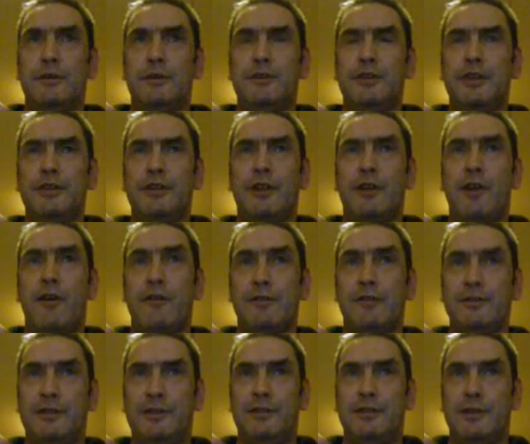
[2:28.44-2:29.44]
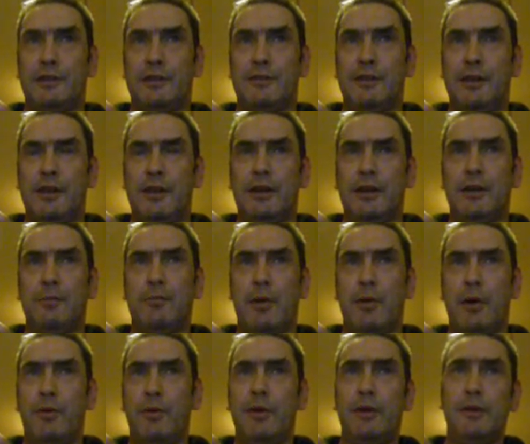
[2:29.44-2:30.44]
who's an artist, I think, and a
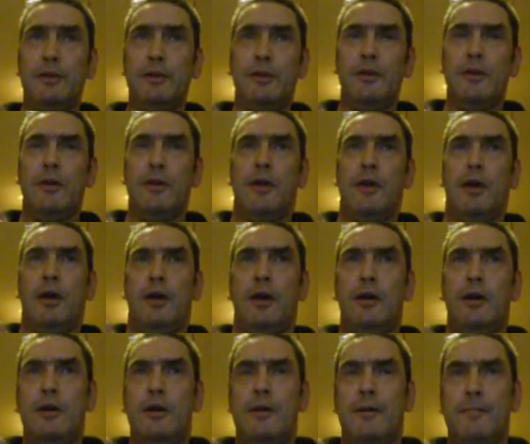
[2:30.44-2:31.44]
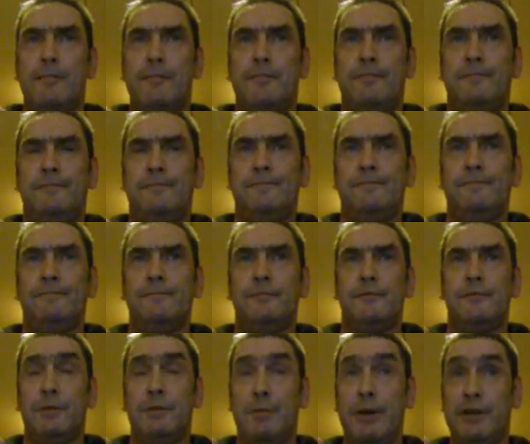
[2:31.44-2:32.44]
poet. Um,
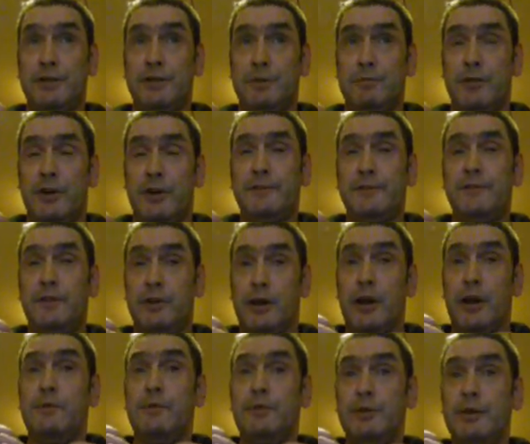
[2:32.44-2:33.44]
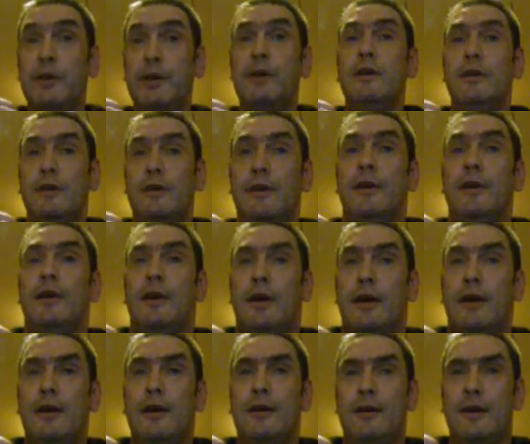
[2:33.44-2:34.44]
she makes some nice videos,
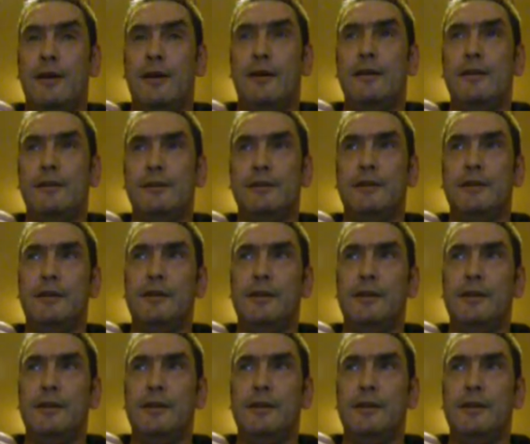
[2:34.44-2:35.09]
and